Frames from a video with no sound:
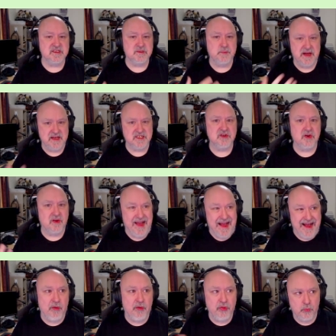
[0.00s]
based on
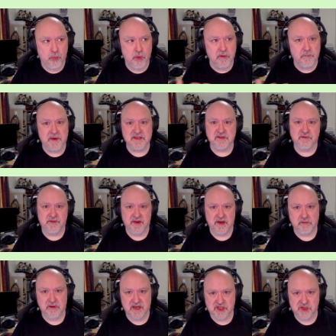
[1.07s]
how the World Puzzle
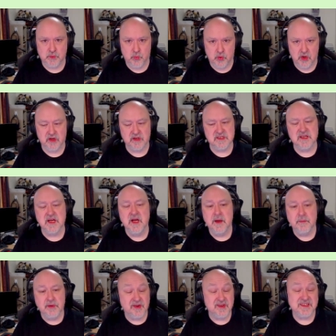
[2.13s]
Federation works
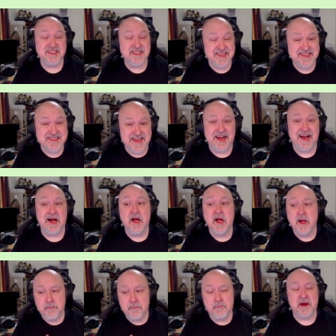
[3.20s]
because these are
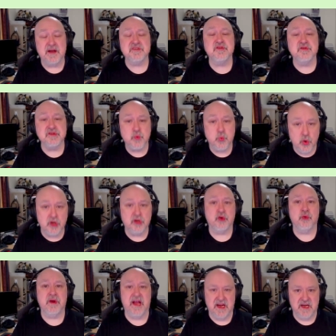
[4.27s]
puzzles were
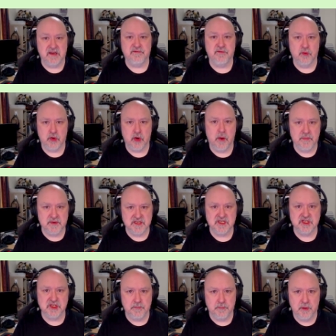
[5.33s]
created for
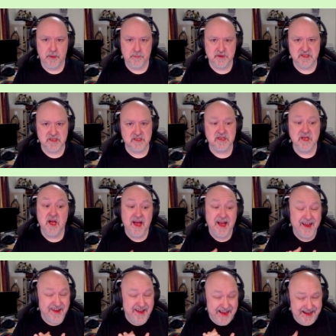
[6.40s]
competition purposes,
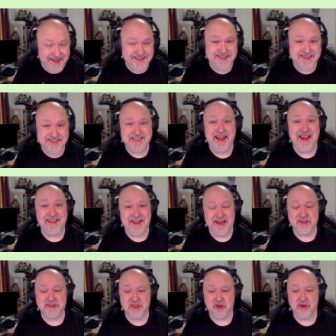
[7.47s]
and I understand
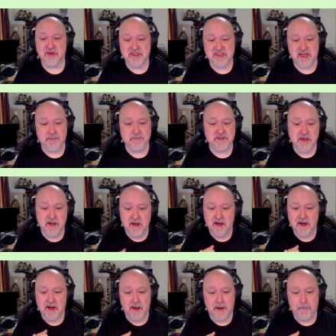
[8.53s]
that as a concept.
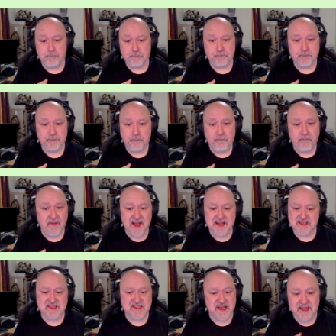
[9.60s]
Um,
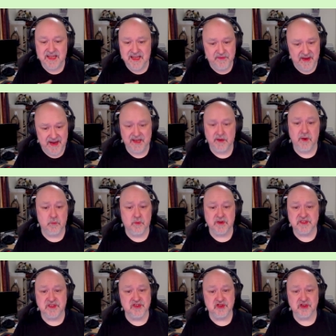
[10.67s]
as I said, if anyone
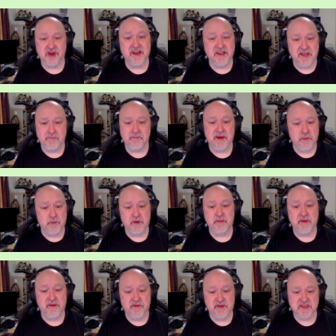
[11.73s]
wants to try and compete with
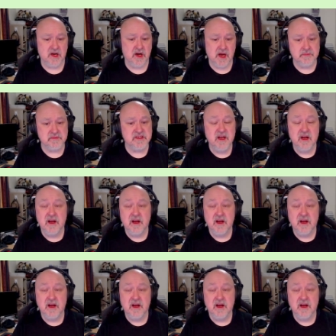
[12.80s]
me for times,